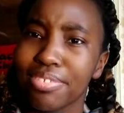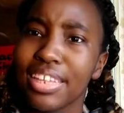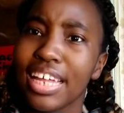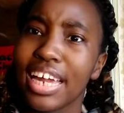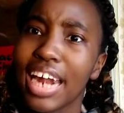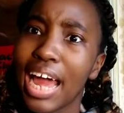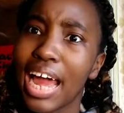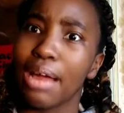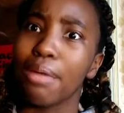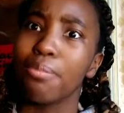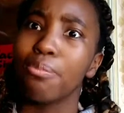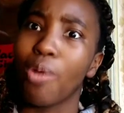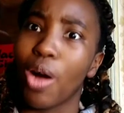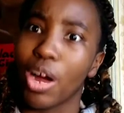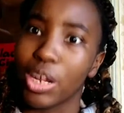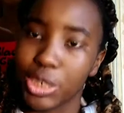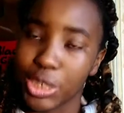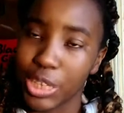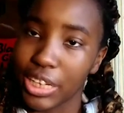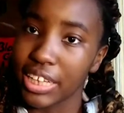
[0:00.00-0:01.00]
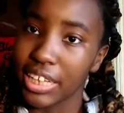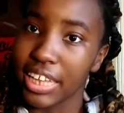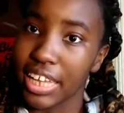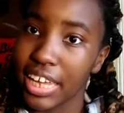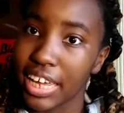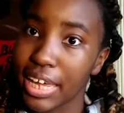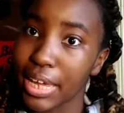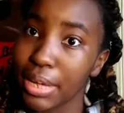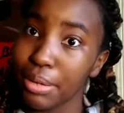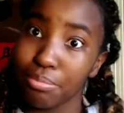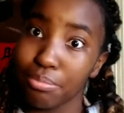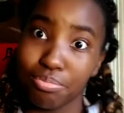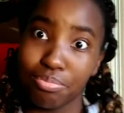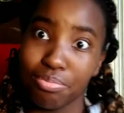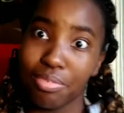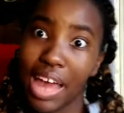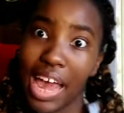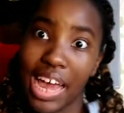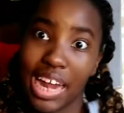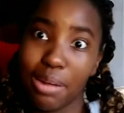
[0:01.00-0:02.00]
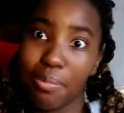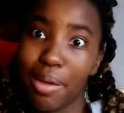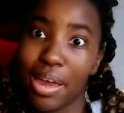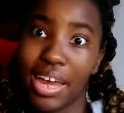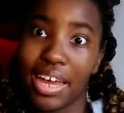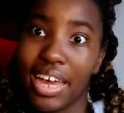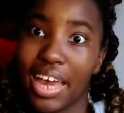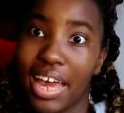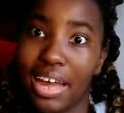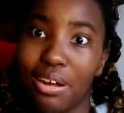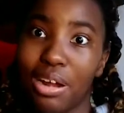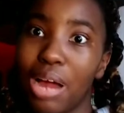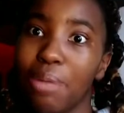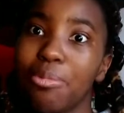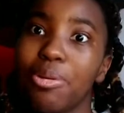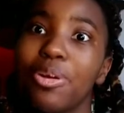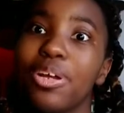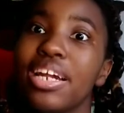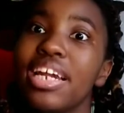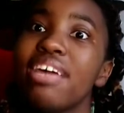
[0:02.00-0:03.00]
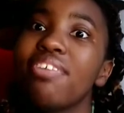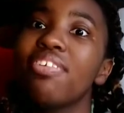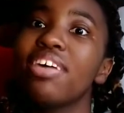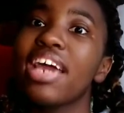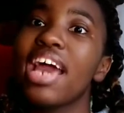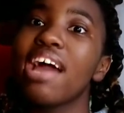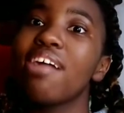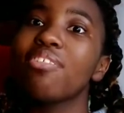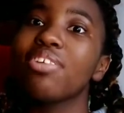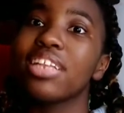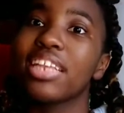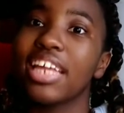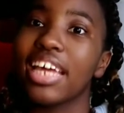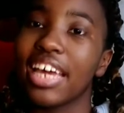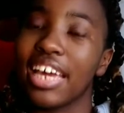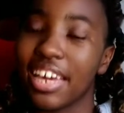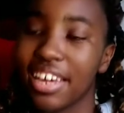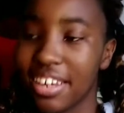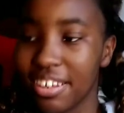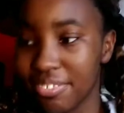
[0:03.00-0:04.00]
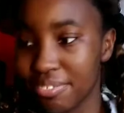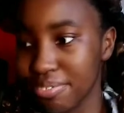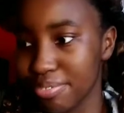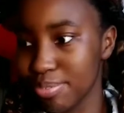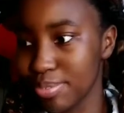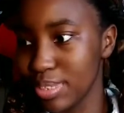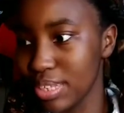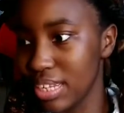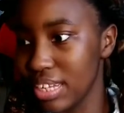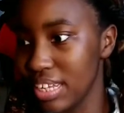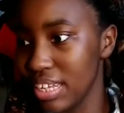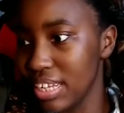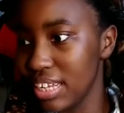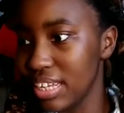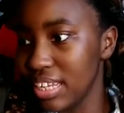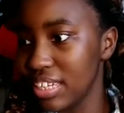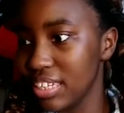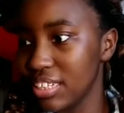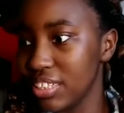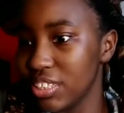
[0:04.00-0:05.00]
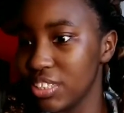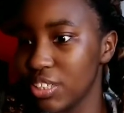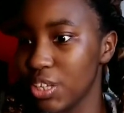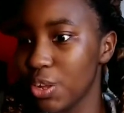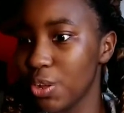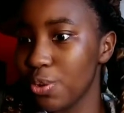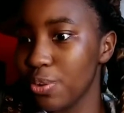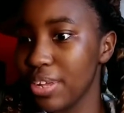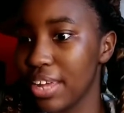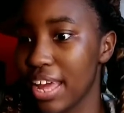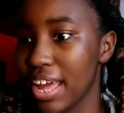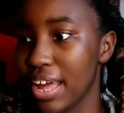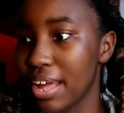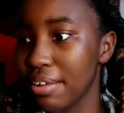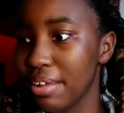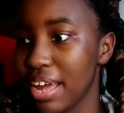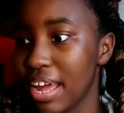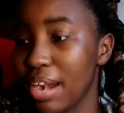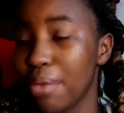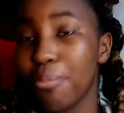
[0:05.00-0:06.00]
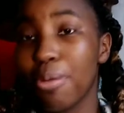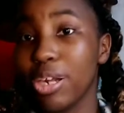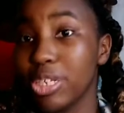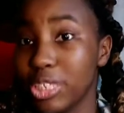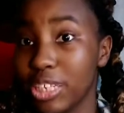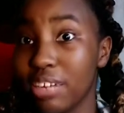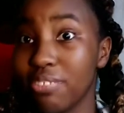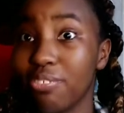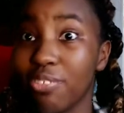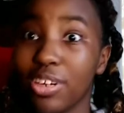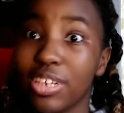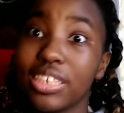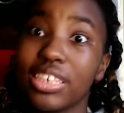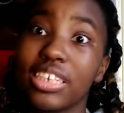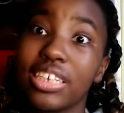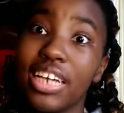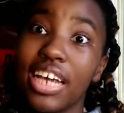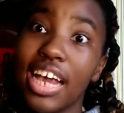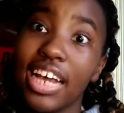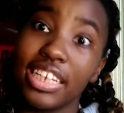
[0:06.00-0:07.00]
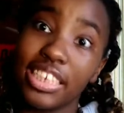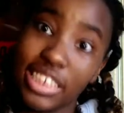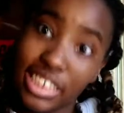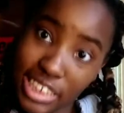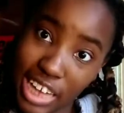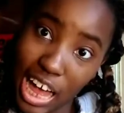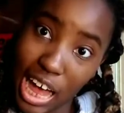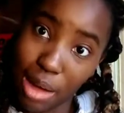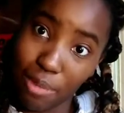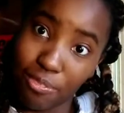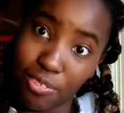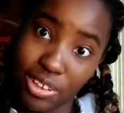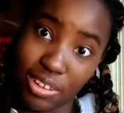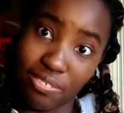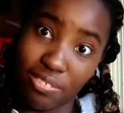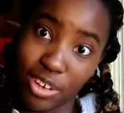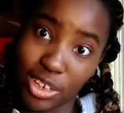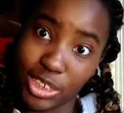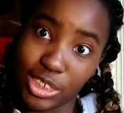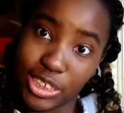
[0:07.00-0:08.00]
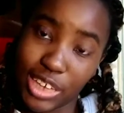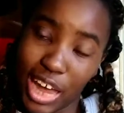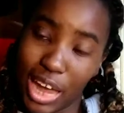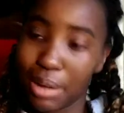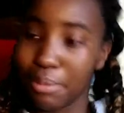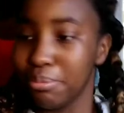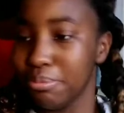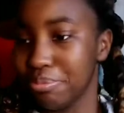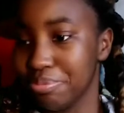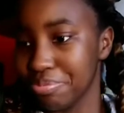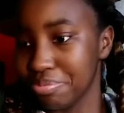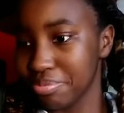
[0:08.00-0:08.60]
that I am watching the anime again. I'm reliving everything. So, yeah, and I'm watching it in sub for the first time.